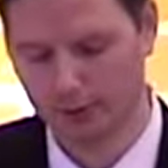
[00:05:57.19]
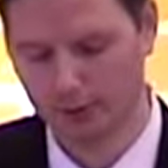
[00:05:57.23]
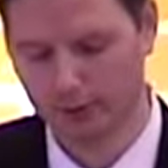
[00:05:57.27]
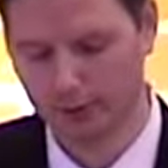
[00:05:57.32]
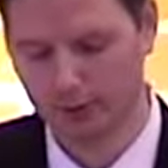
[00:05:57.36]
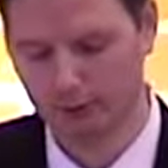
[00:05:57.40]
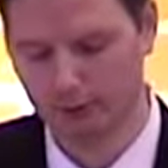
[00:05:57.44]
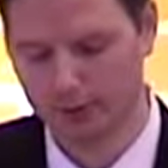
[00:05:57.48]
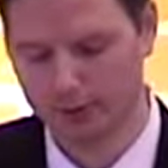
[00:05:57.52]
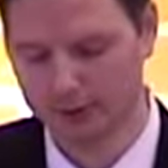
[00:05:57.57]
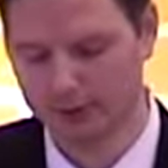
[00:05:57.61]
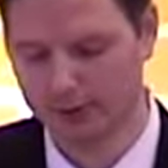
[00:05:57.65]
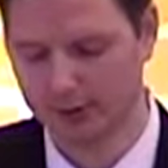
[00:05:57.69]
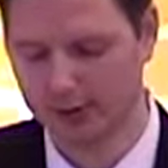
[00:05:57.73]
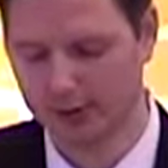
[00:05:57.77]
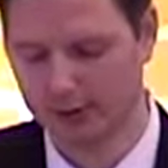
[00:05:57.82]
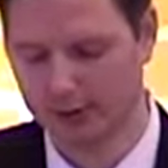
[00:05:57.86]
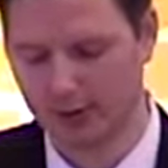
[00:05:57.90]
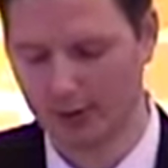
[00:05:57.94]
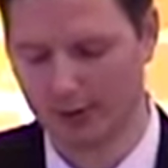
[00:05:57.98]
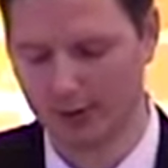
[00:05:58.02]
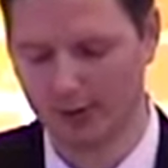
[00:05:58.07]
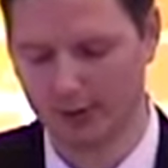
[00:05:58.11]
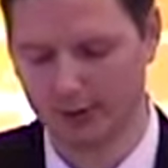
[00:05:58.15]
The woman said,
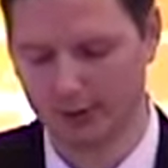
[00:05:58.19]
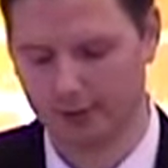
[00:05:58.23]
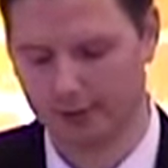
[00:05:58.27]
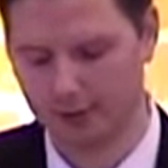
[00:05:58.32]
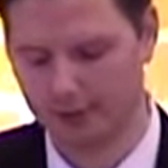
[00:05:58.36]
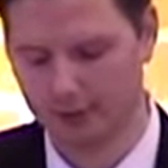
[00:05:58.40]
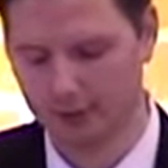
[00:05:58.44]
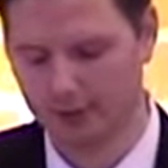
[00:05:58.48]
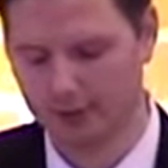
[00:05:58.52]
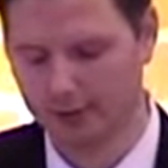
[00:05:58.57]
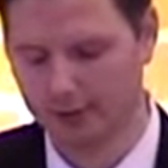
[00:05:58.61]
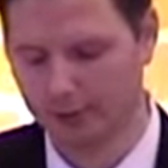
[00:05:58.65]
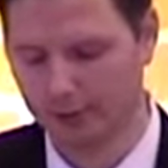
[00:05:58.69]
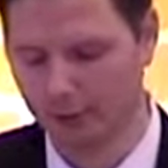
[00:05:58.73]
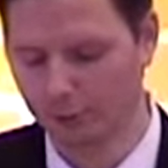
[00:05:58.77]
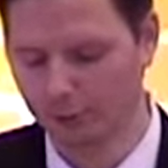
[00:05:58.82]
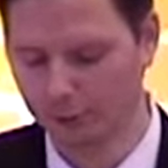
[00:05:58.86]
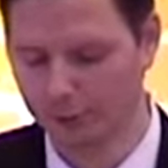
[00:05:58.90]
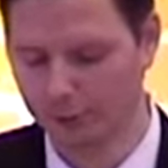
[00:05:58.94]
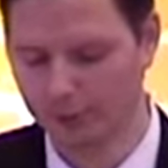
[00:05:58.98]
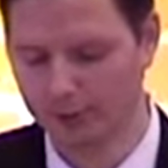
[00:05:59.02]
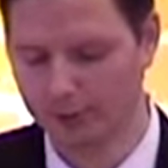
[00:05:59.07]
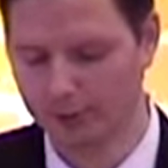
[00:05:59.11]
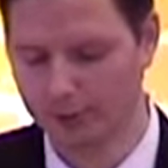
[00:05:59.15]
"Yeah, I want
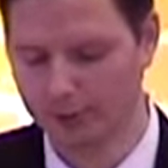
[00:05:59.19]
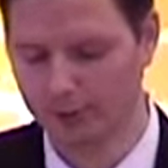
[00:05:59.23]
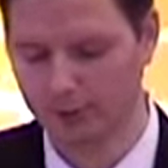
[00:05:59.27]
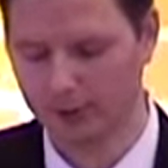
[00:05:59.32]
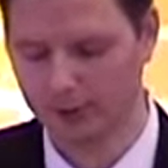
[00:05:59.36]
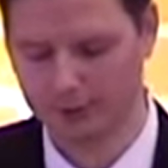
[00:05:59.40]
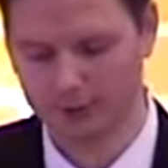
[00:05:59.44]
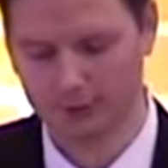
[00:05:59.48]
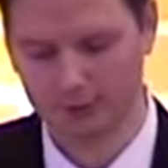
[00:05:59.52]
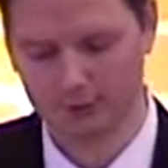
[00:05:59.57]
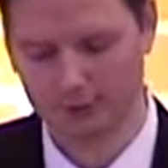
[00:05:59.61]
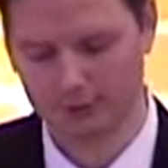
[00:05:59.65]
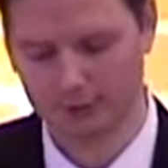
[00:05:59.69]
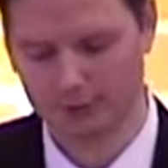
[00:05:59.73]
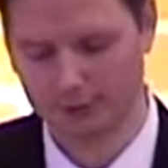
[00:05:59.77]
to buy a dress."